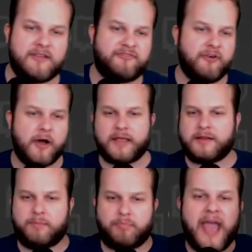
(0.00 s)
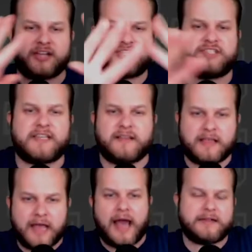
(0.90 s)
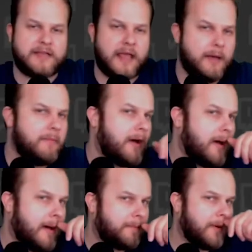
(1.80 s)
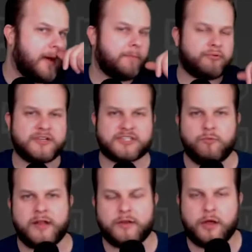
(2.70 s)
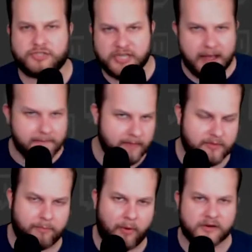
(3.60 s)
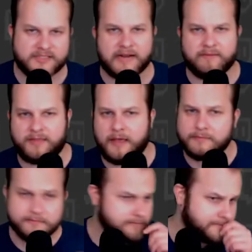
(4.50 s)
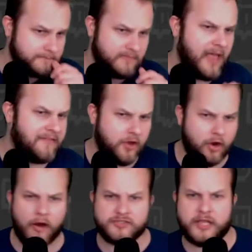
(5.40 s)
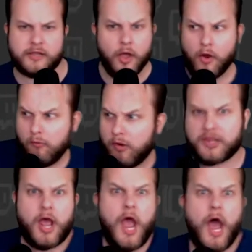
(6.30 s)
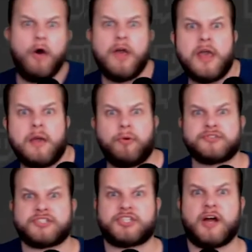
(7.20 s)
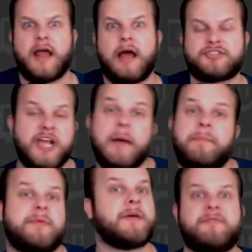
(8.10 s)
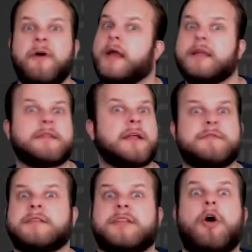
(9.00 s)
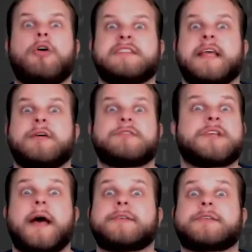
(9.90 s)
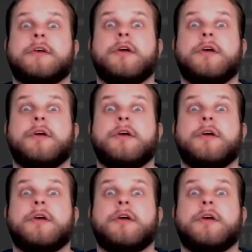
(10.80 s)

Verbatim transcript: he bashes in the goddamn prison window, chat, the bars and everything. And the guard's like, "What the hell?" Pulls his gun out, chat, but the golden dingo says,